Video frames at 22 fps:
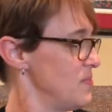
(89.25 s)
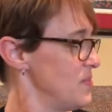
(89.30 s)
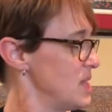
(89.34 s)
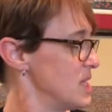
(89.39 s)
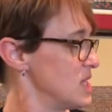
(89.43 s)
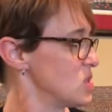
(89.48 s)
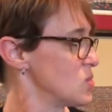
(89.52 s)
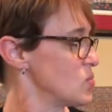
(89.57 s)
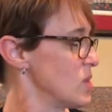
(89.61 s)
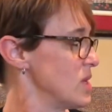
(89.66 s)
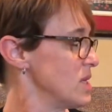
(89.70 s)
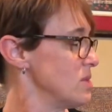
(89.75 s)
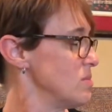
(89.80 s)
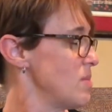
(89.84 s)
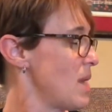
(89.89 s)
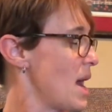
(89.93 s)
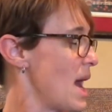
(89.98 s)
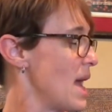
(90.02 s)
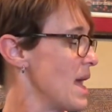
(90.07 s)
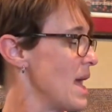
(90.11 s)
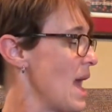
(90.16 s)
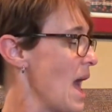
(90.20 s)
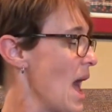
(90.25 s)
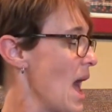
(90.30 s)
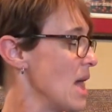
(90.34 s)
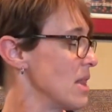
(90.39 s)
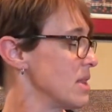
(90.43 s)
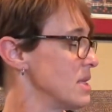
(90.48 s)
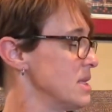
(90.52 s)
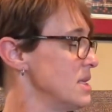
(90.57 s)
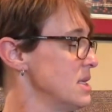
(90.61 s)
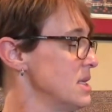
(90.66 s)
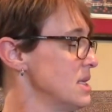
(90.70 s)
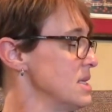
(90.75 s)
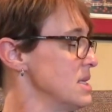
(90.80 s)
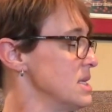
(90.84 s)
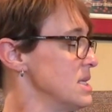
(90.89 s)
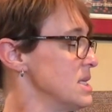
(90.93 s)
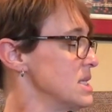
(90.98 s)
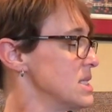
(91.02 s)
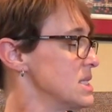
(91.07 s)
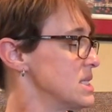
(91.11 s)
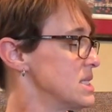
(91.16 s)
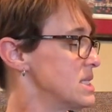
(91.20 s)
is written by Alan
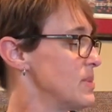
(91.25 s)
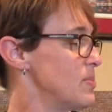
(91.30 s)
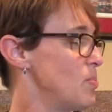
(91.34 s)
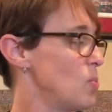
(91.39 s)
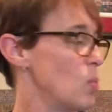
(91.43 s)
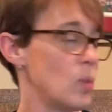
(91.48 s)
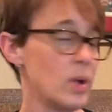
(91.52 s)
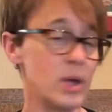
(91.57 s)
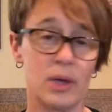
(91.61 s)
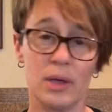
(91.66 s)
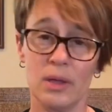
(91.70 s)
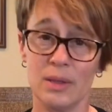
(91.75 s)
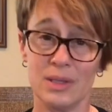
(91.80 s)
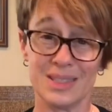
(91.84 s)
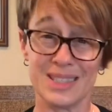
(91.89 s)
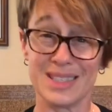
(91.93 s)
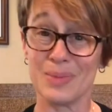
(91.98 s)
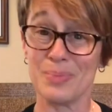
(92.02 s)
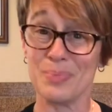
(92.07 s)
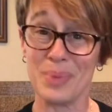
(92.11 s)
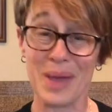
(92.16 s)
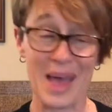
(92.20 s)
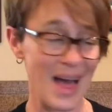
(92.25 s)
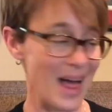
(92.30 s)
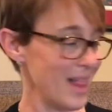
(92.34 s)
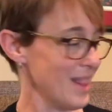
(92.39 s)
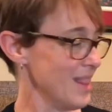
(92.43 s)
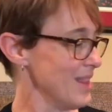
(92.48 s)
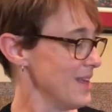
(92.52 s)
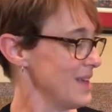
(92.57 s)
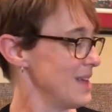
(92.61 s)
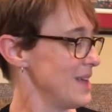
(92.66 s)
Zabel